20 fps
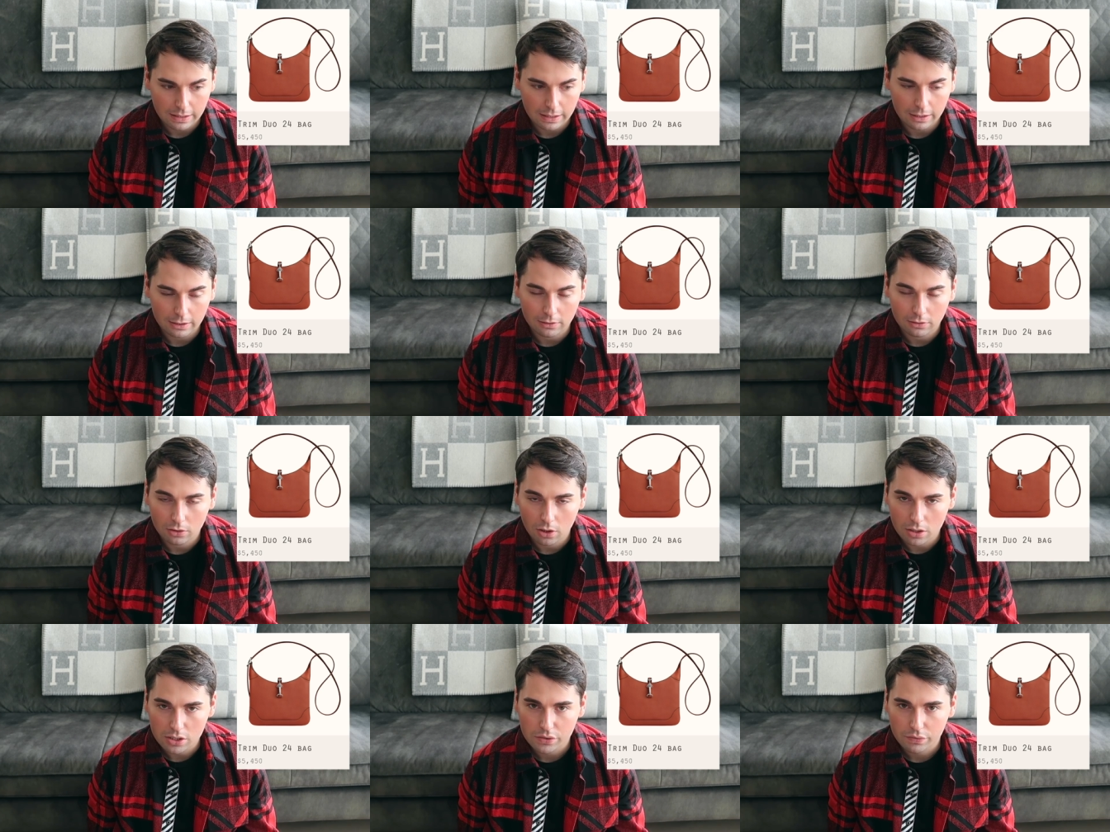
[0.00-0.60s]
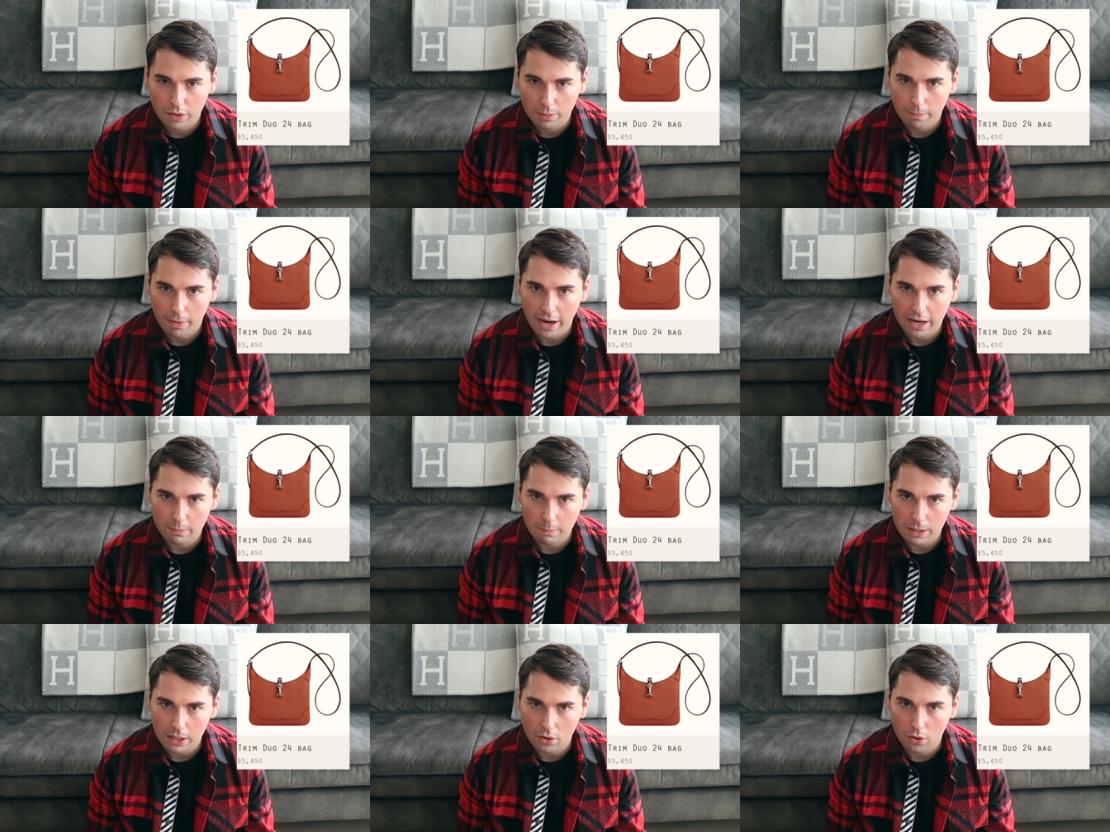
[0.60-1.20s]
It does
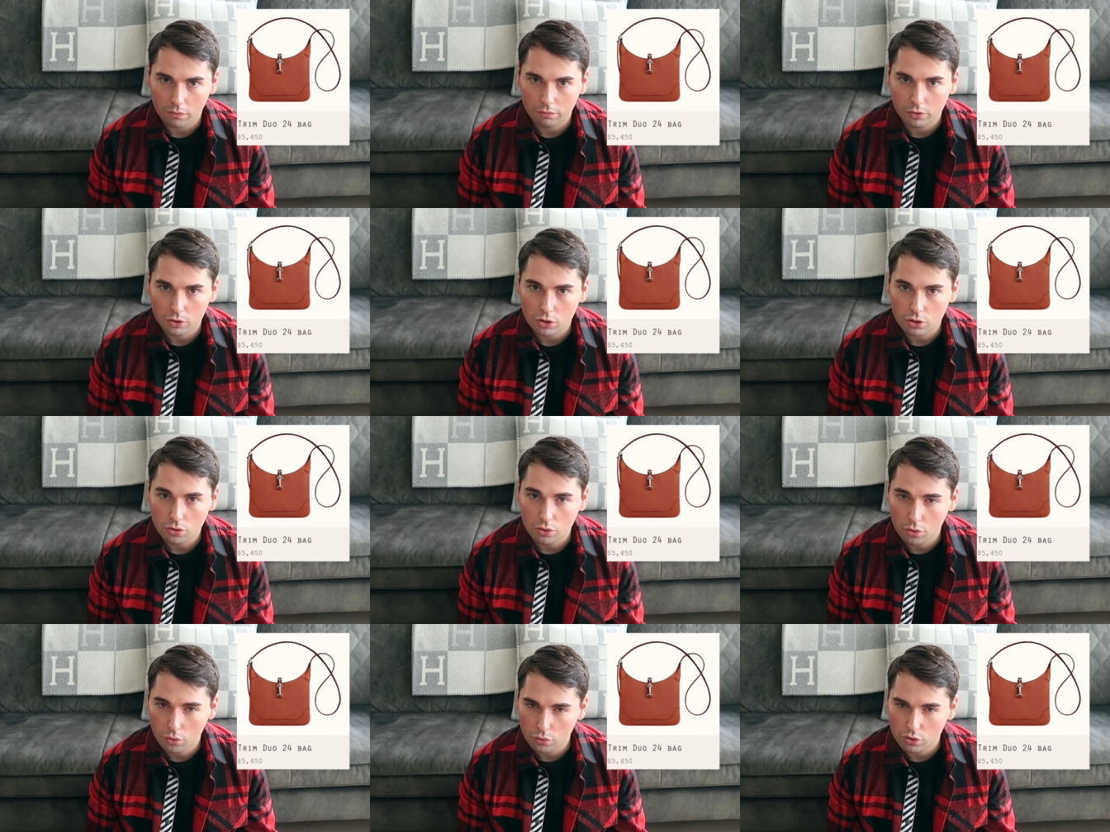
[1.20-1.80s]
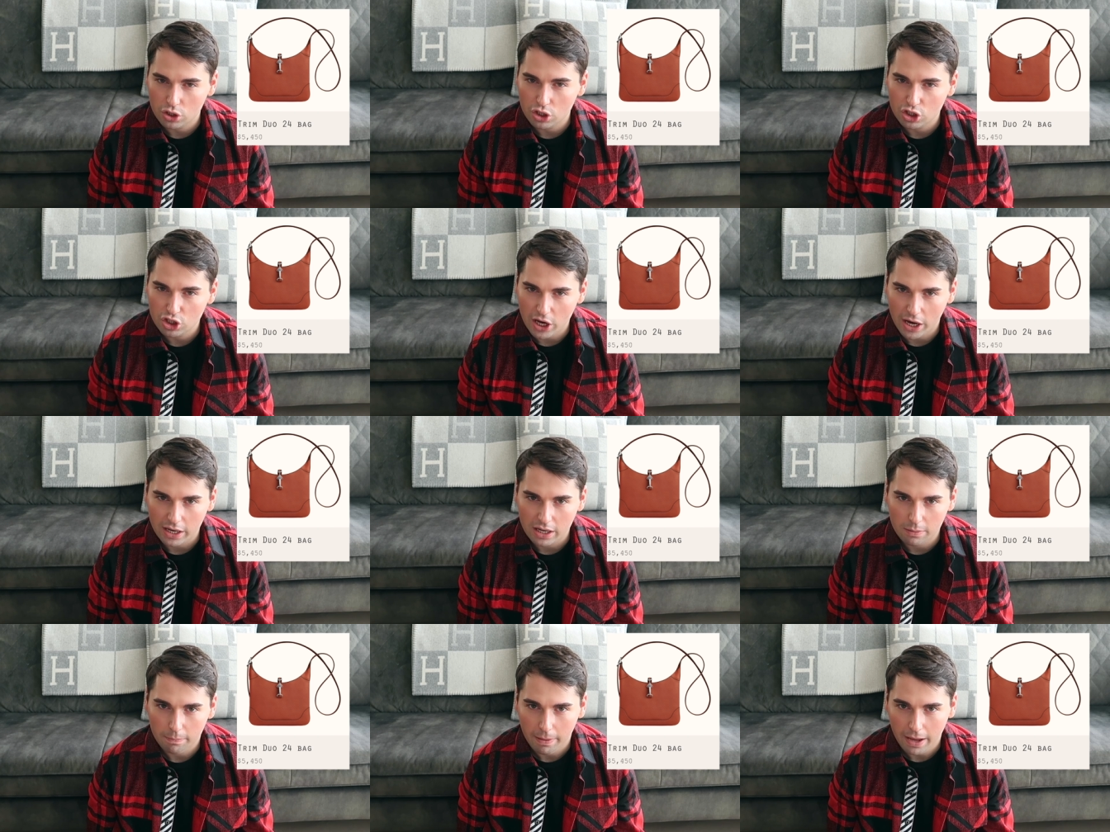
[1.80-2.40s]
remind me of the Gucci
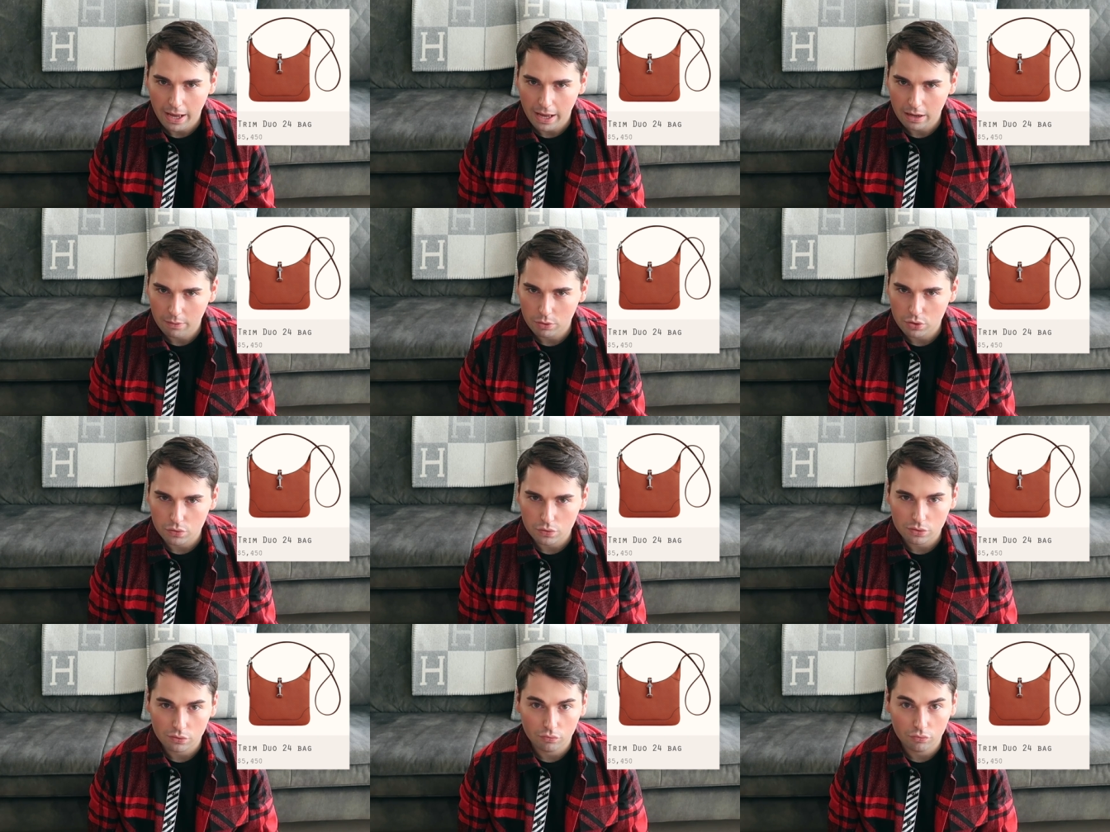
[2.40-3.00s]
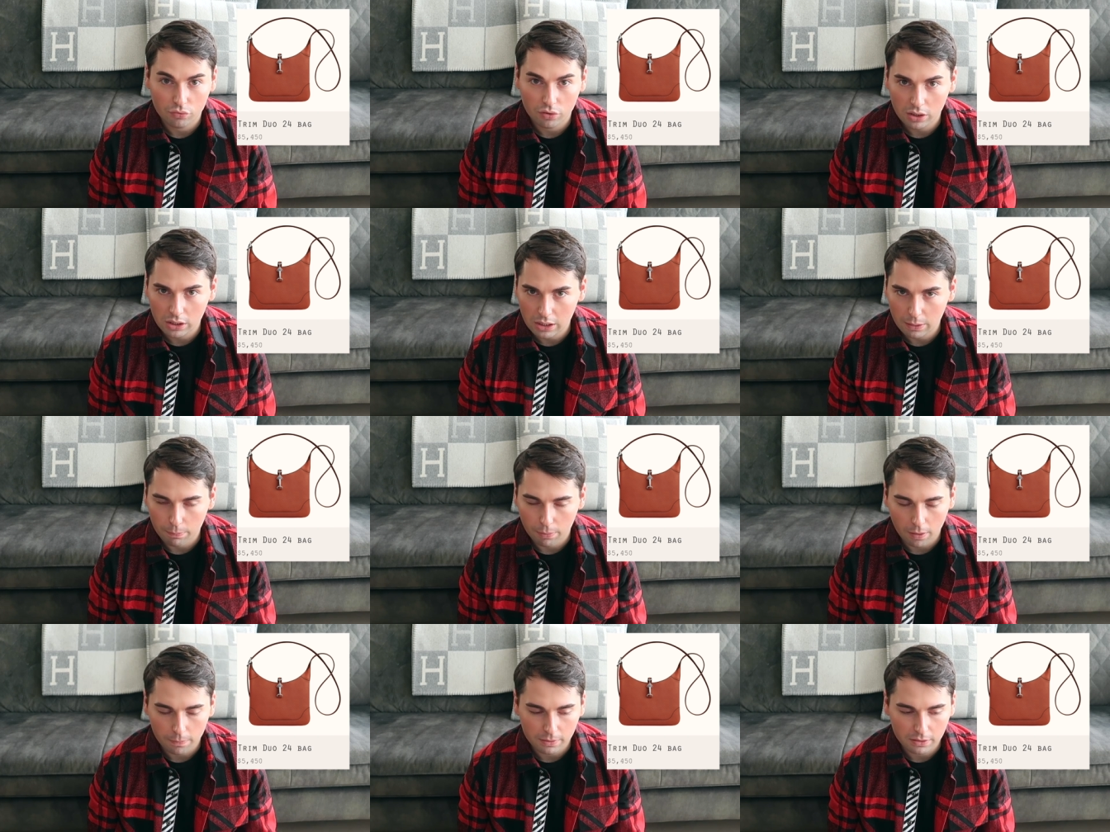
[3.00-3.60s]
Jackie bag, which was really
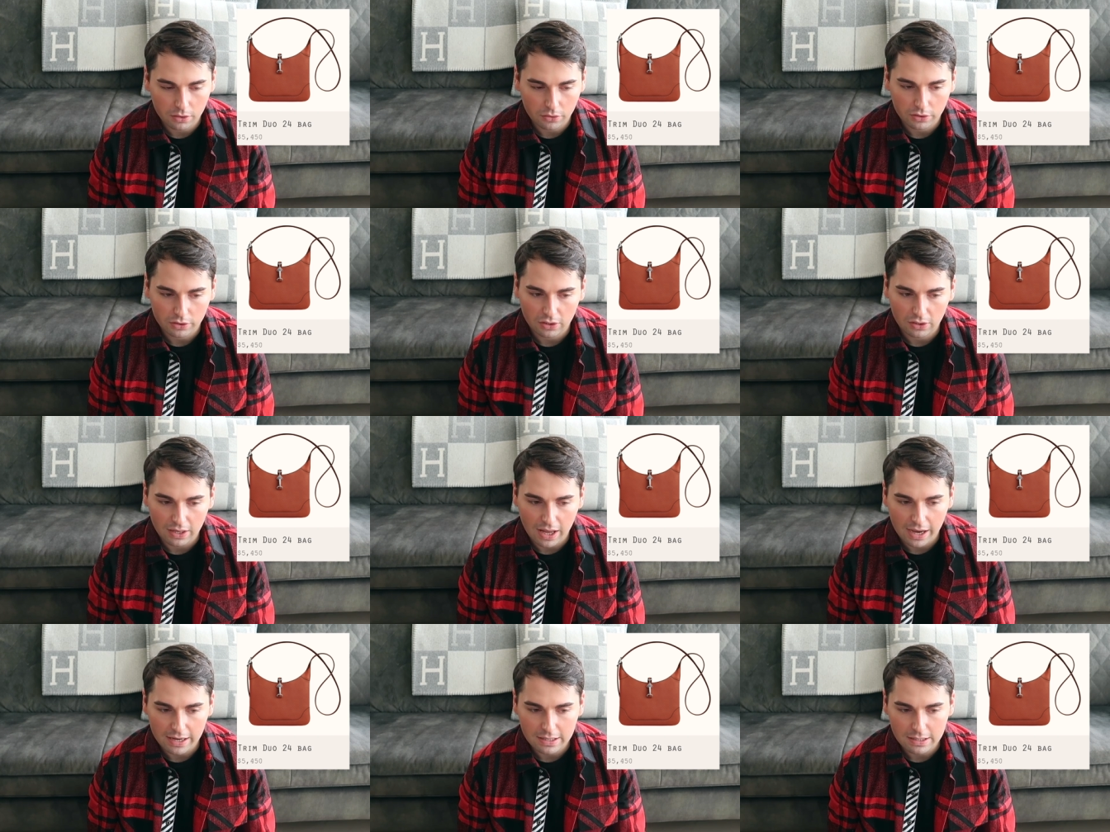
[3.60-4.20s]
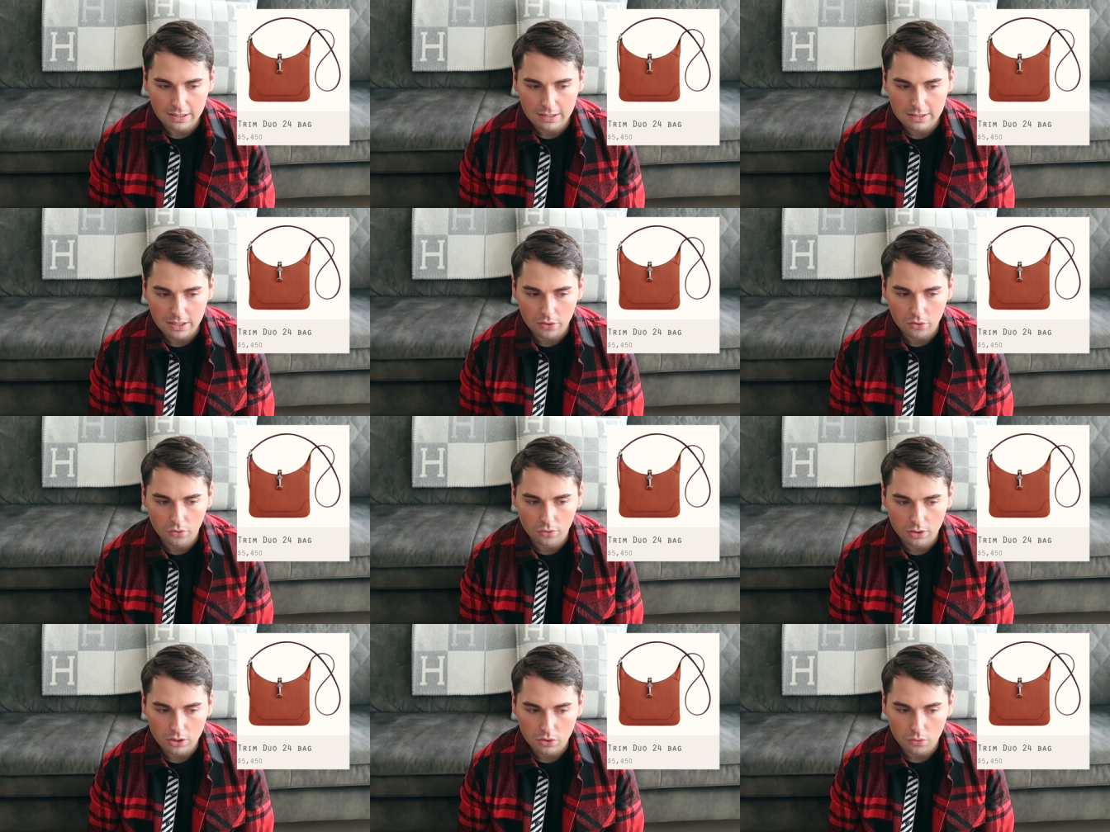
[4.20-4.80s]
popular in the 90s and
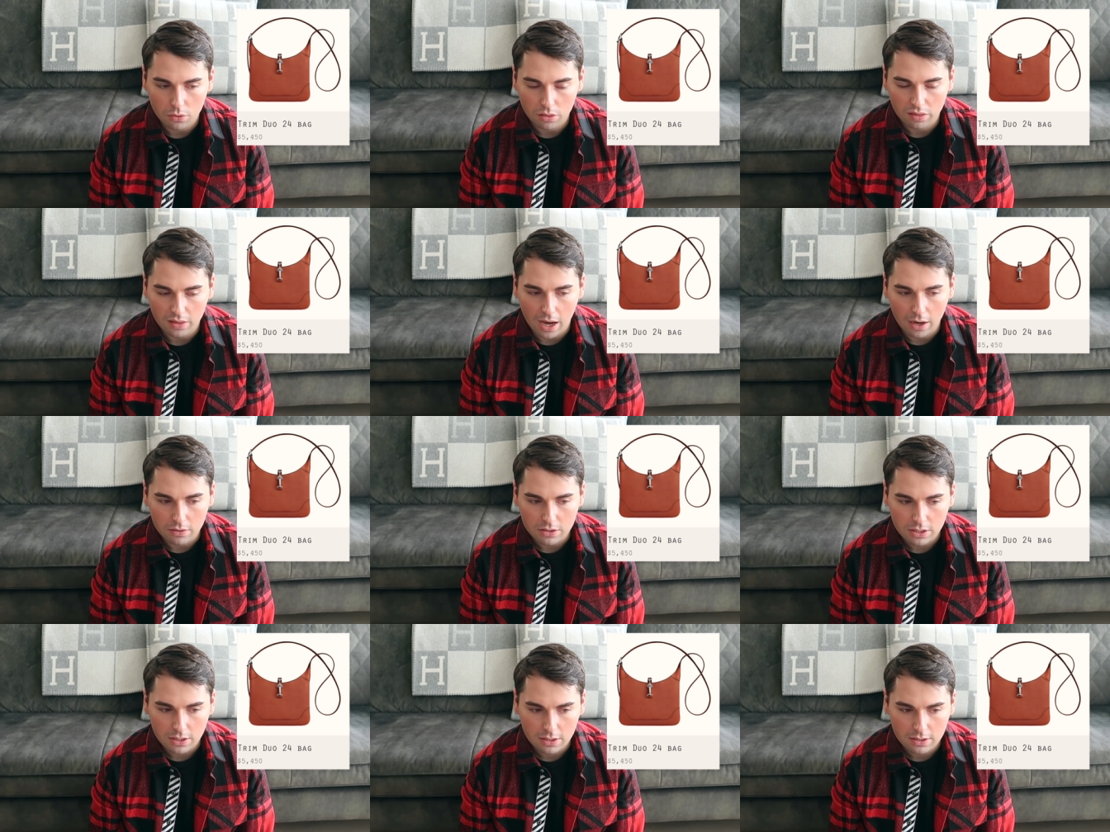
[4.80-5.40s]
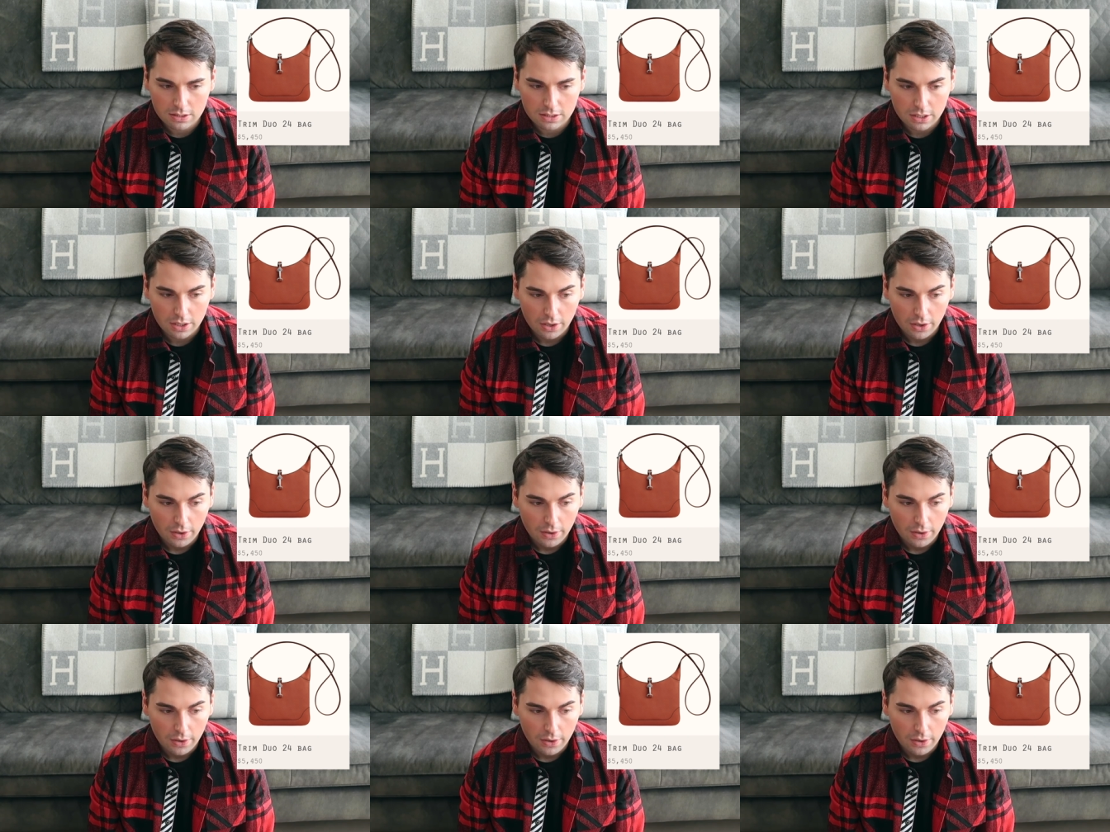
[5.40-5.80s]
early 2000s.